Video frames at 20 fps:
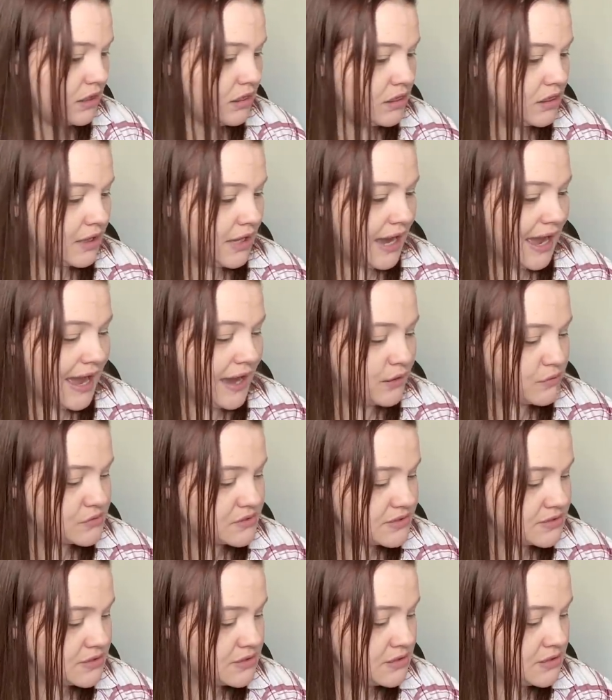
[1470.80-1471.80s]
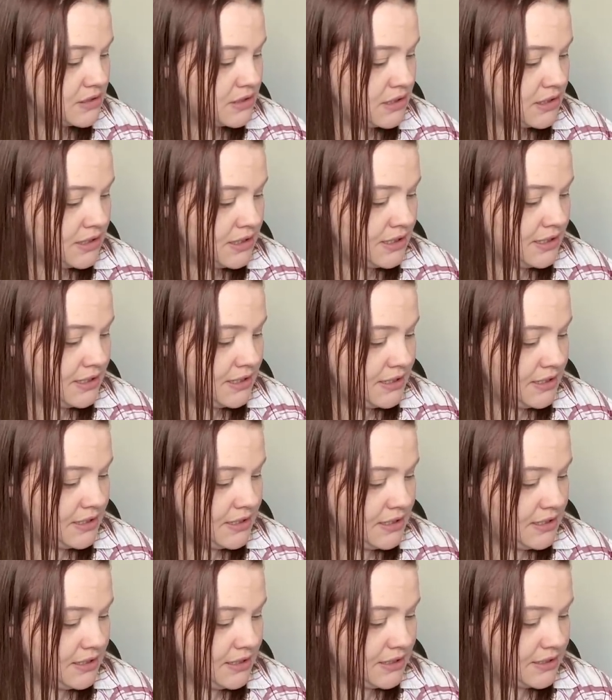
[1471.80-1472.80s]
the house
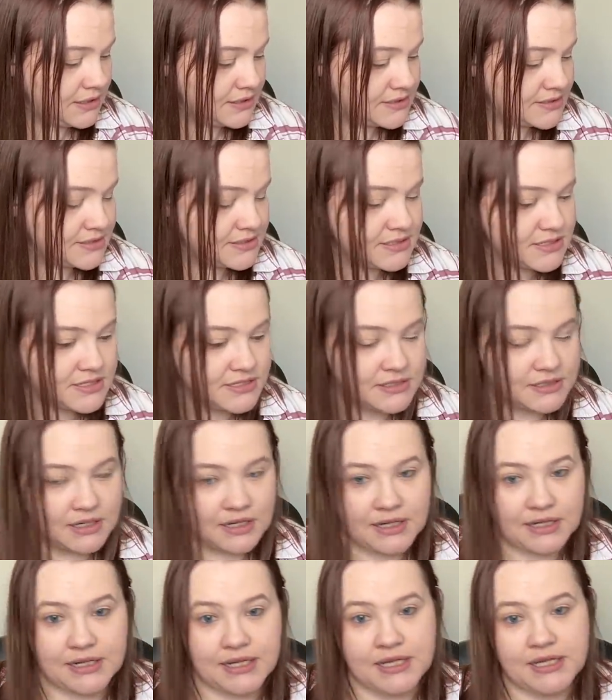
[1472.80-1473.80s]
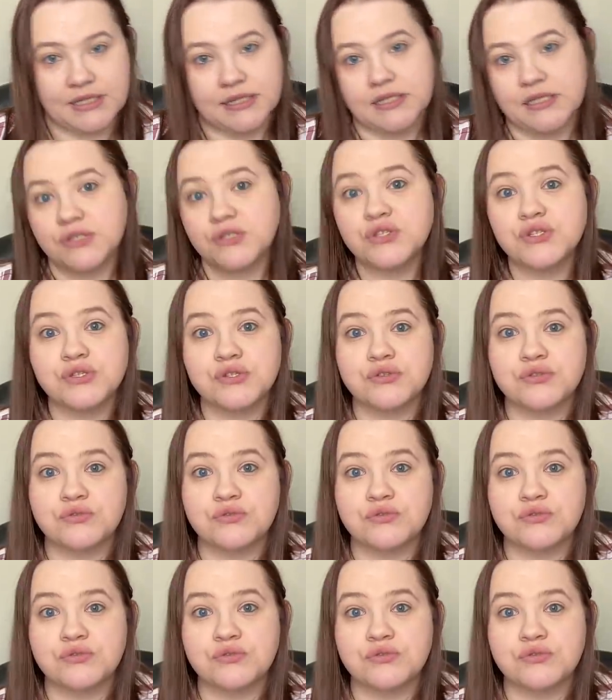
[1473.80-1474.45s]
is done in these